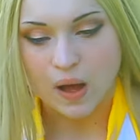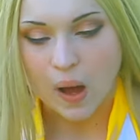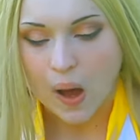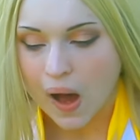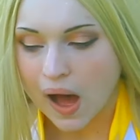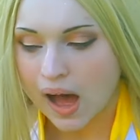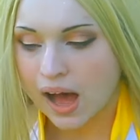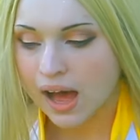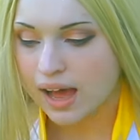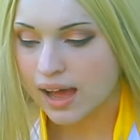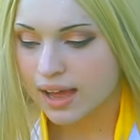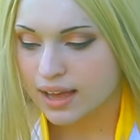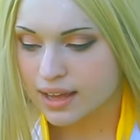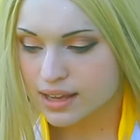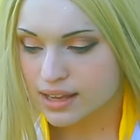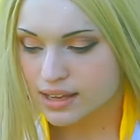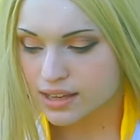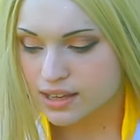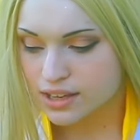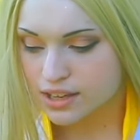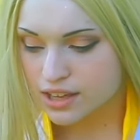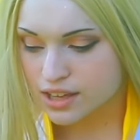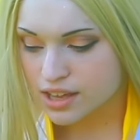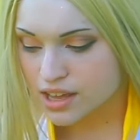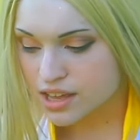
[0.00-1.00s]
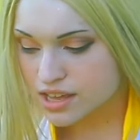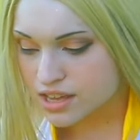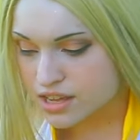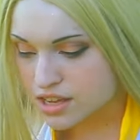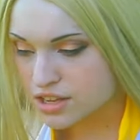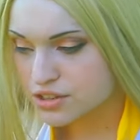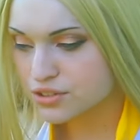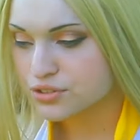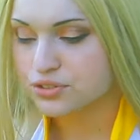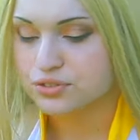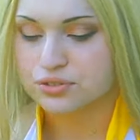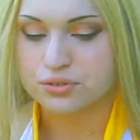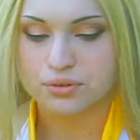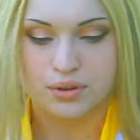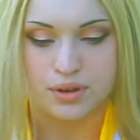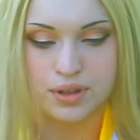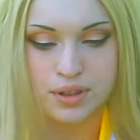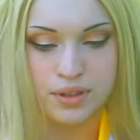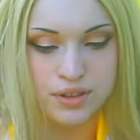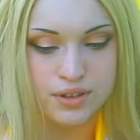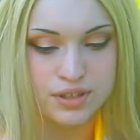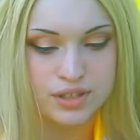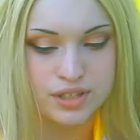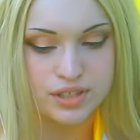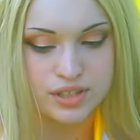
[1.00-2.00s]
I enjoy
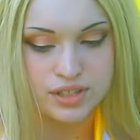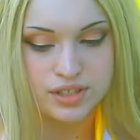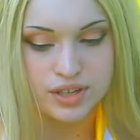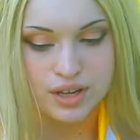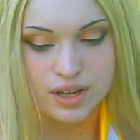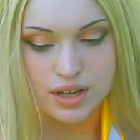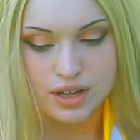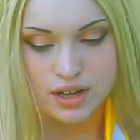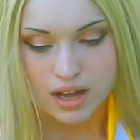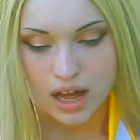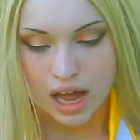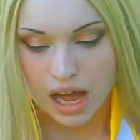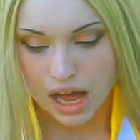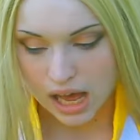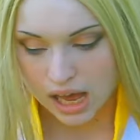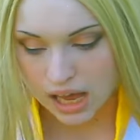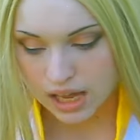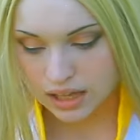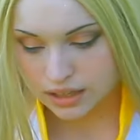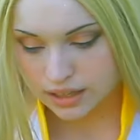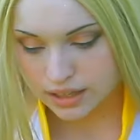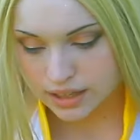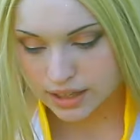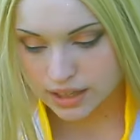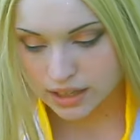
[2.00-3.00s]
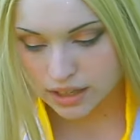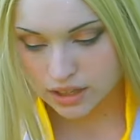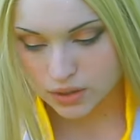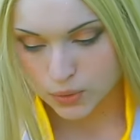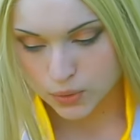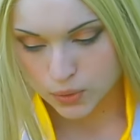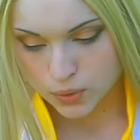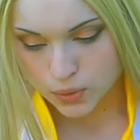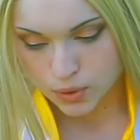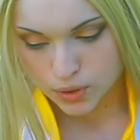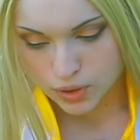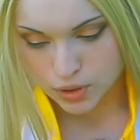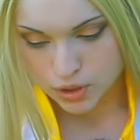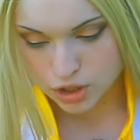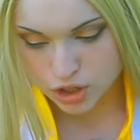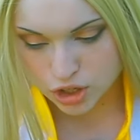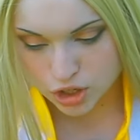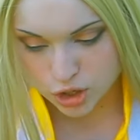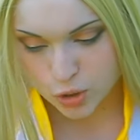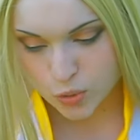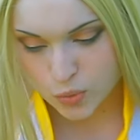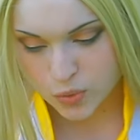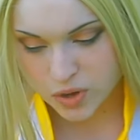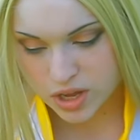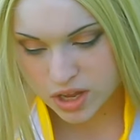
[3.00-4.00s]
this. I like
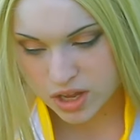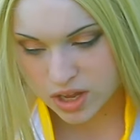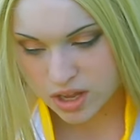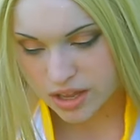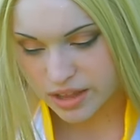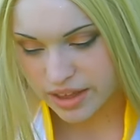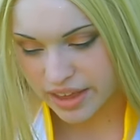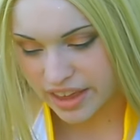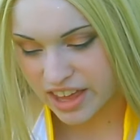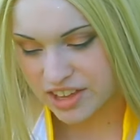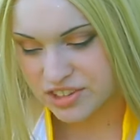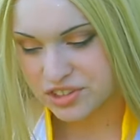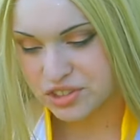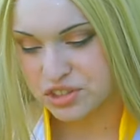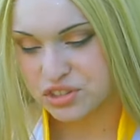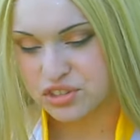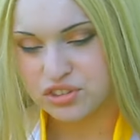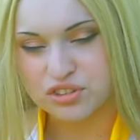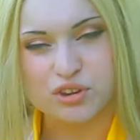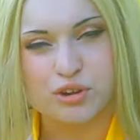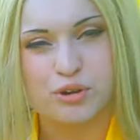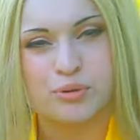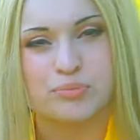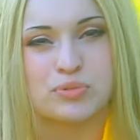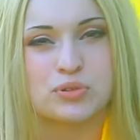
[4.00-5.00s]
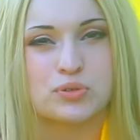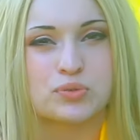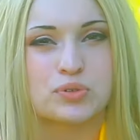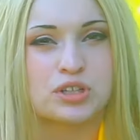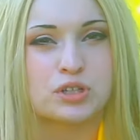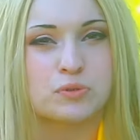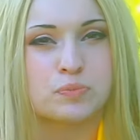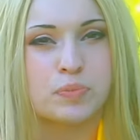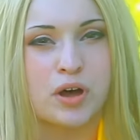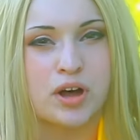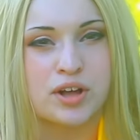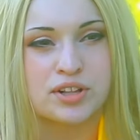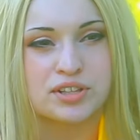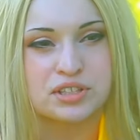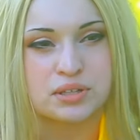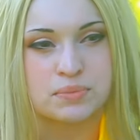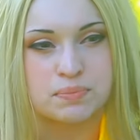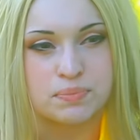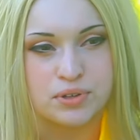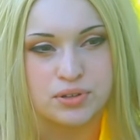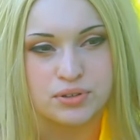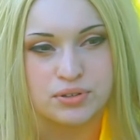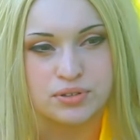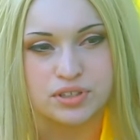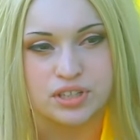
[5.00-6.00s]
Huey has assumed
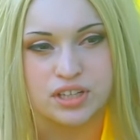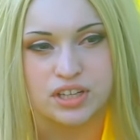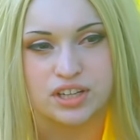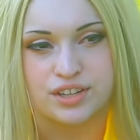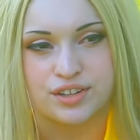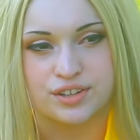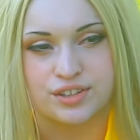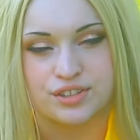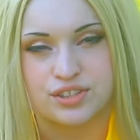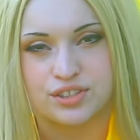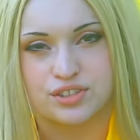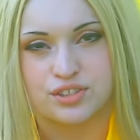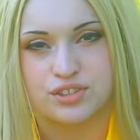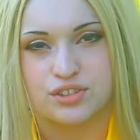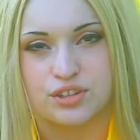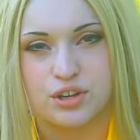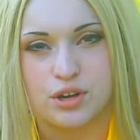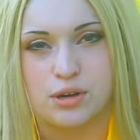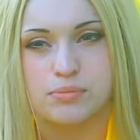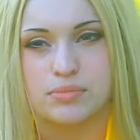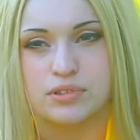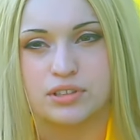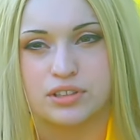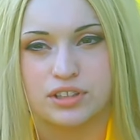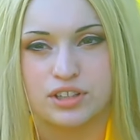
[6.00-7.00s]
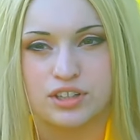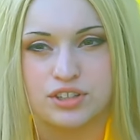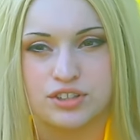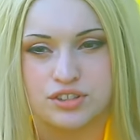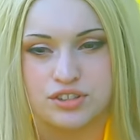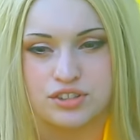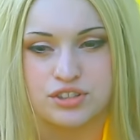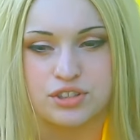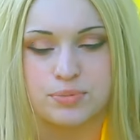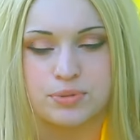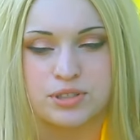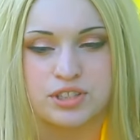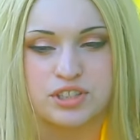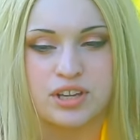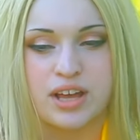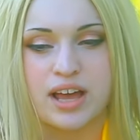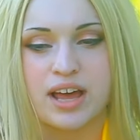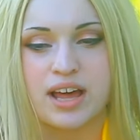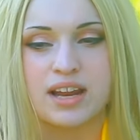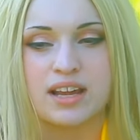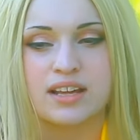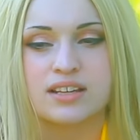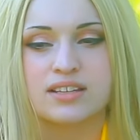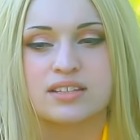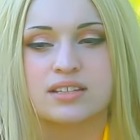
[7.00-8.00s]
responsibility. He has assumed leadership
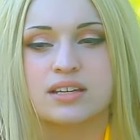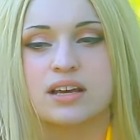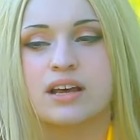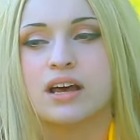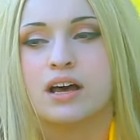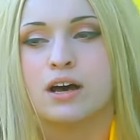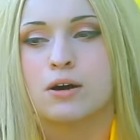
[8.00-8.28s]
status.